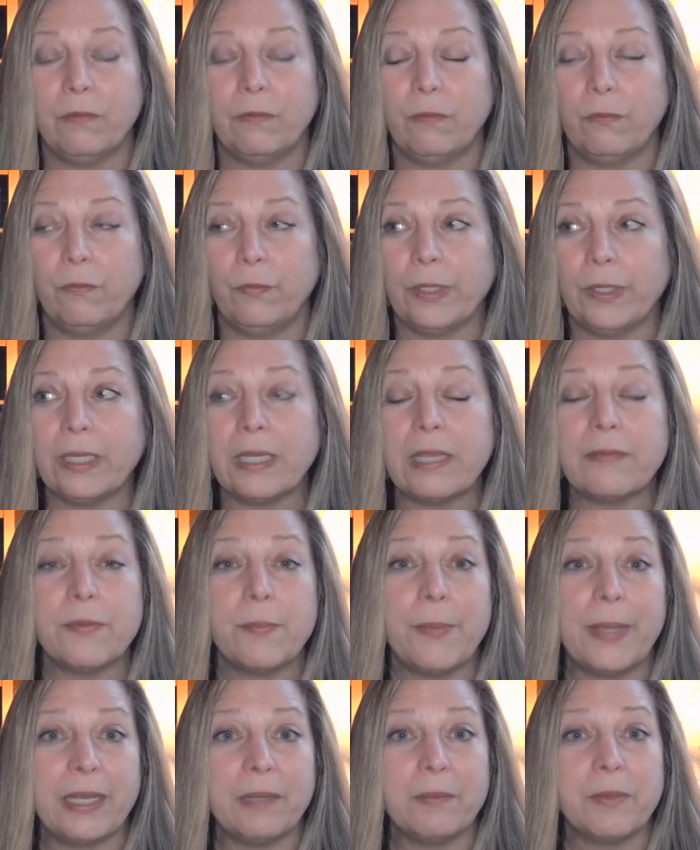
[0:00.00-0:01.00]
We can have
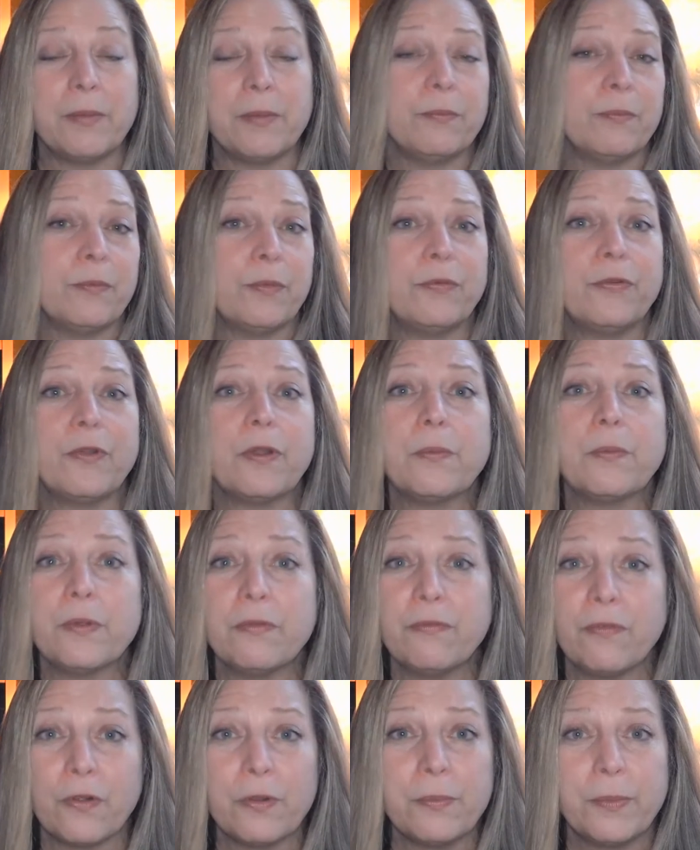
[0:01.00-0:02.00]
abandonment before
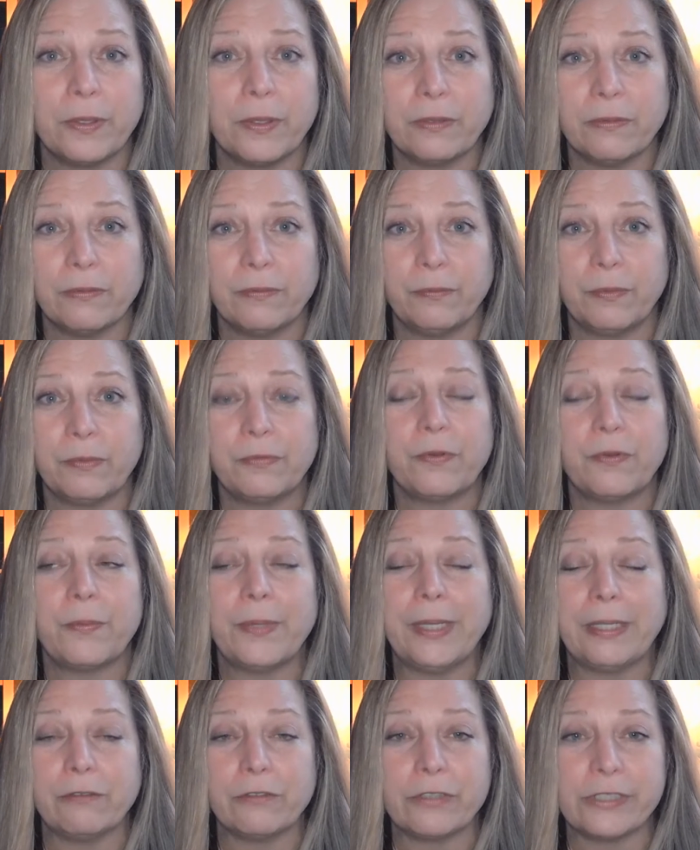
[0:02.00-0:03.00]
we're verbal, before
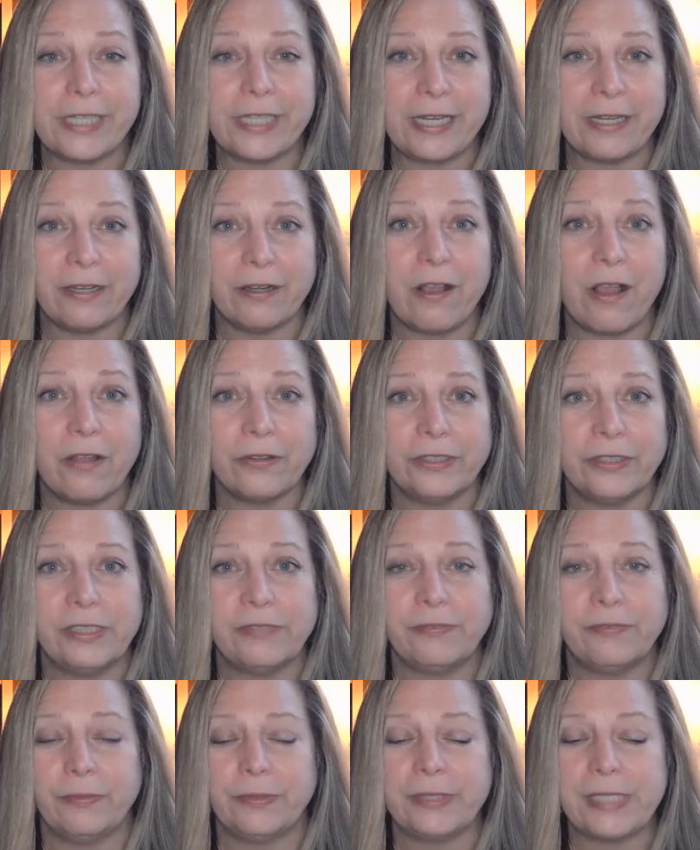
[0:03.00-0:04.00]
we understand
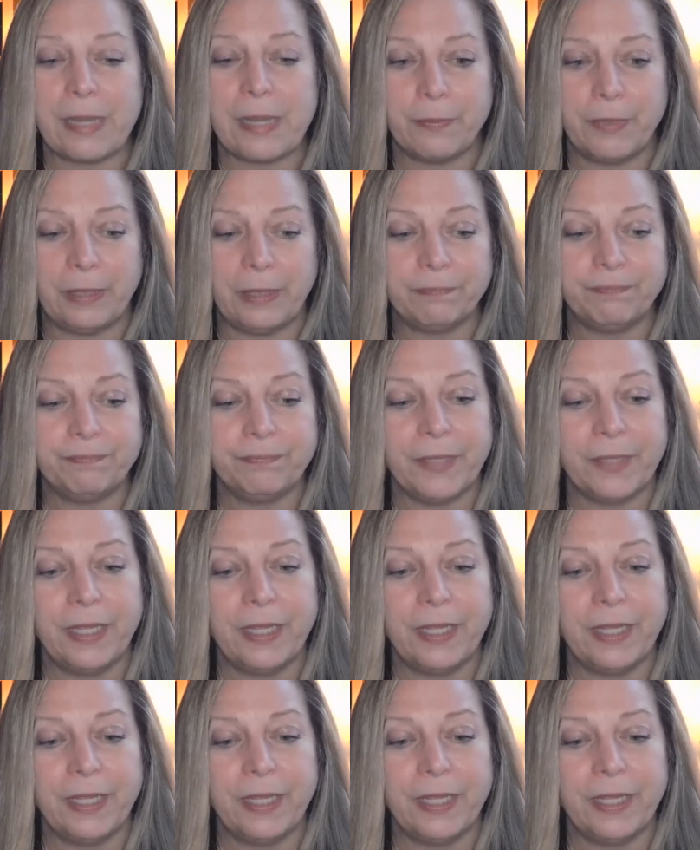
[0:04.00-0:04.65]
cognitively what's happening.